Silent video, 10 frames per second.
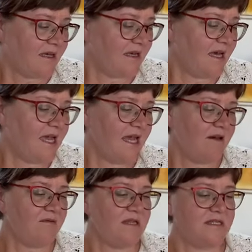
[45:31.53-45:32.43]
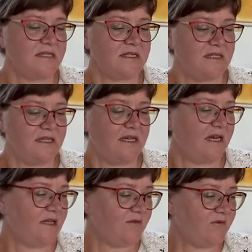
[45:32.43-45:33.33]
I have this
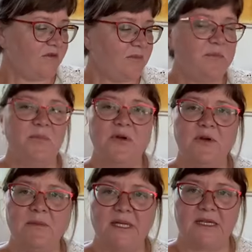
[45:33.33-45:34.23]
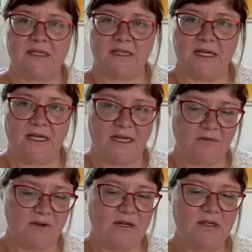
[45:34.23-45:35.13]
yarn from Permin, and I found